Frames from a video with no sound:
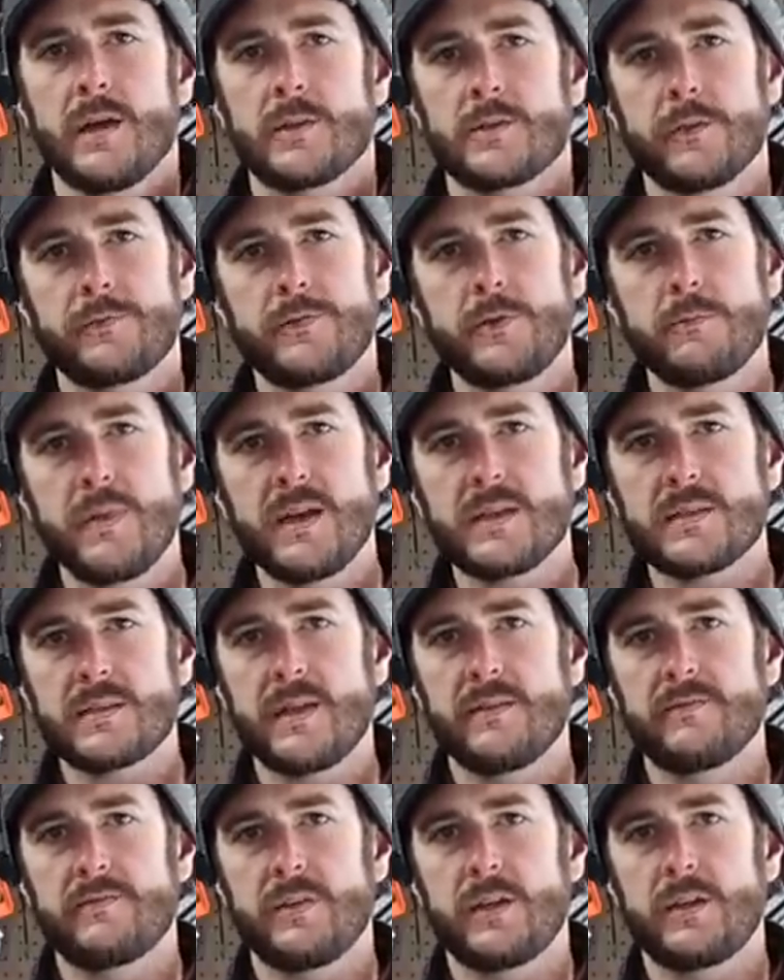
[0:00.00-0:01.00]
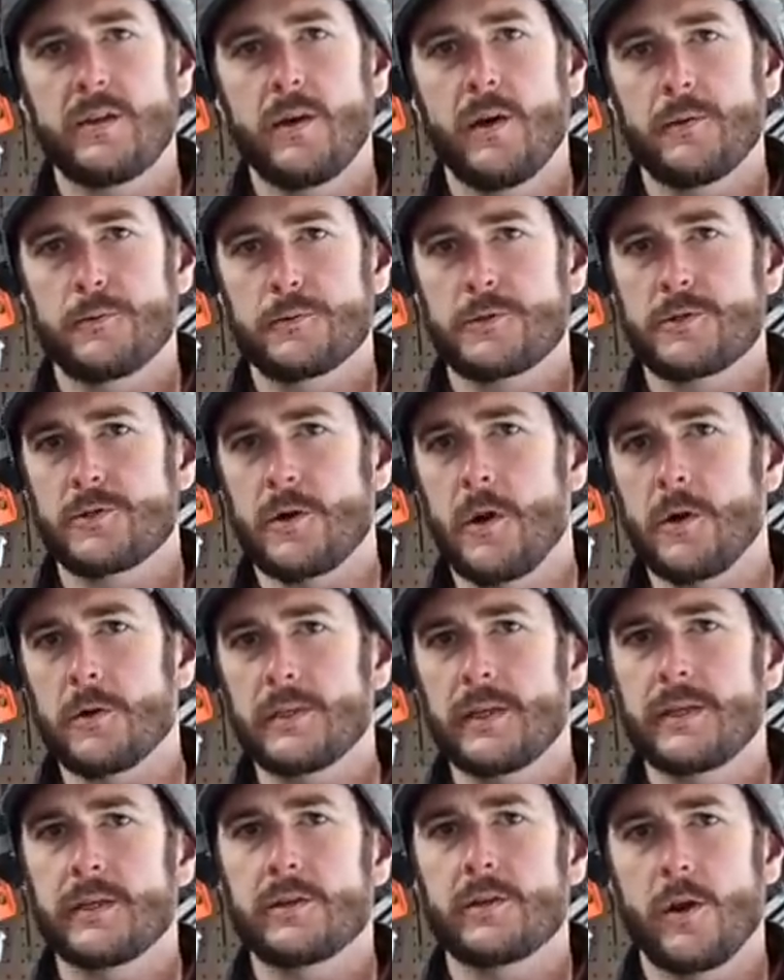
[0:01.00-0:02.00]
So if you missed that video, I would
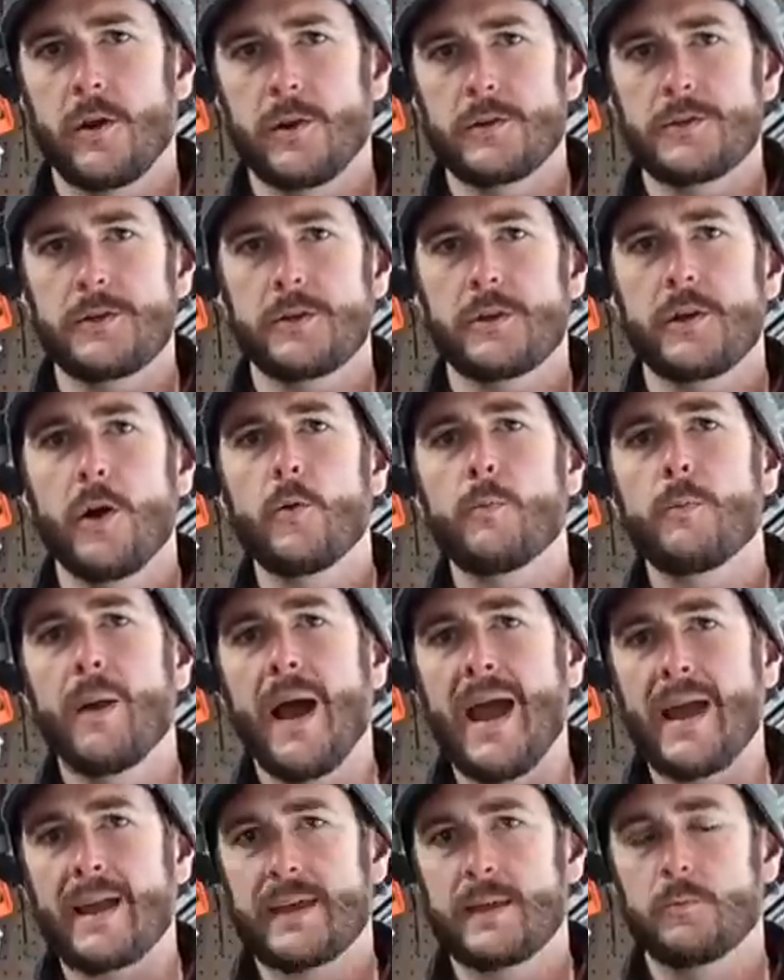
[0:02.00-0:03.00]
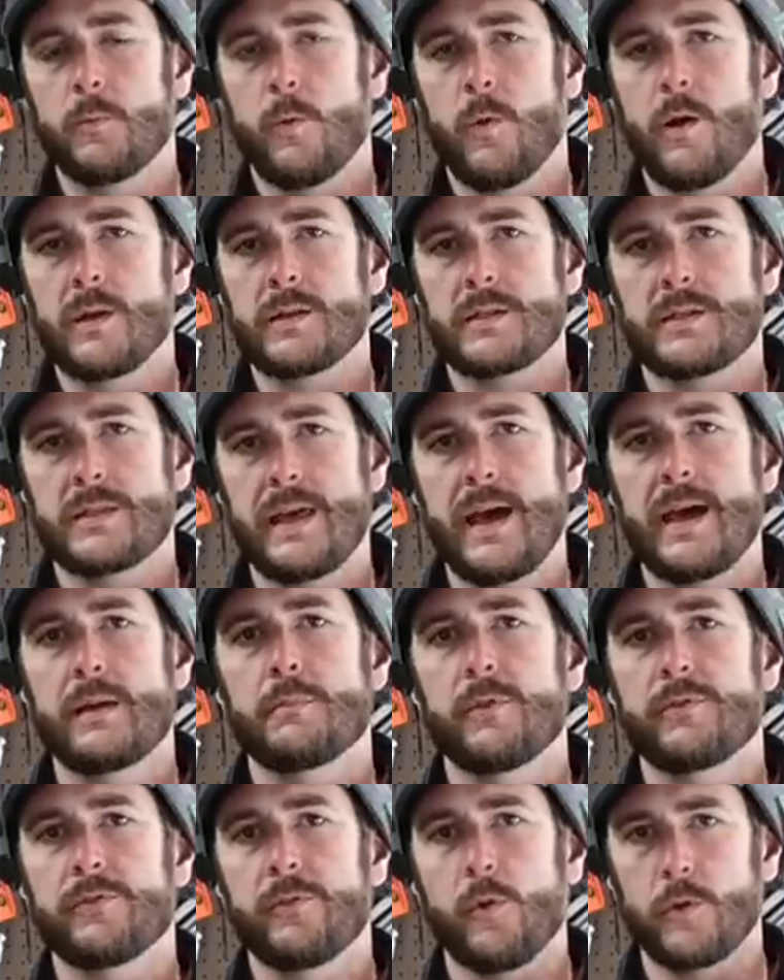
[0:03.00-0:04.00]
strongly encourage you to go back and watch that
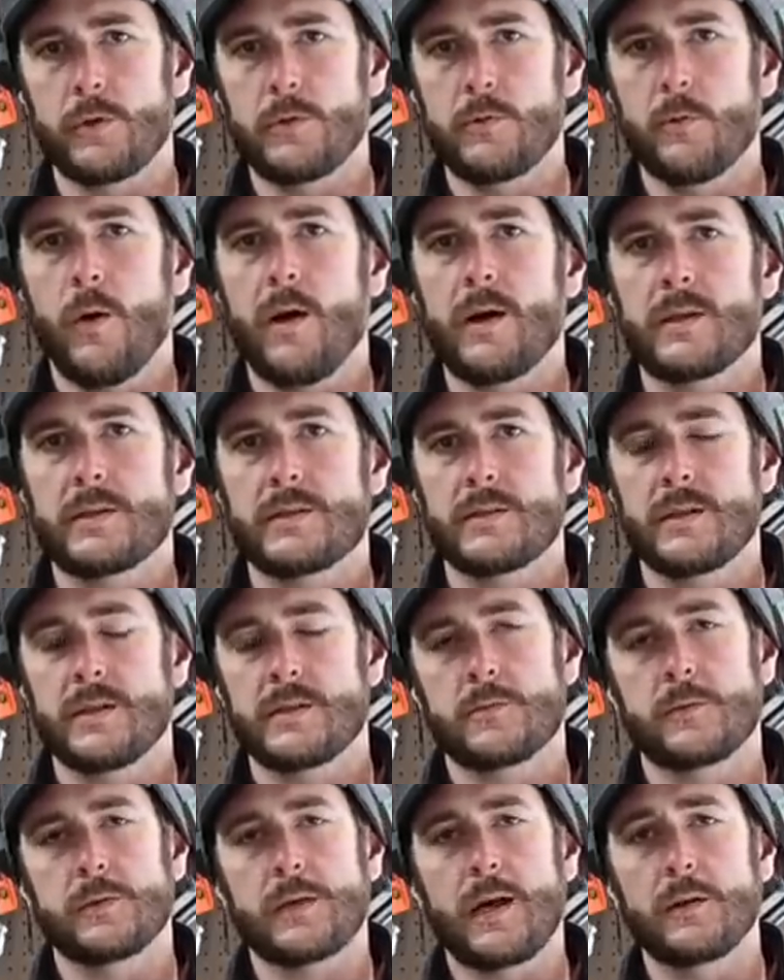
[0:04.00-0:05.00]
before you watch this one.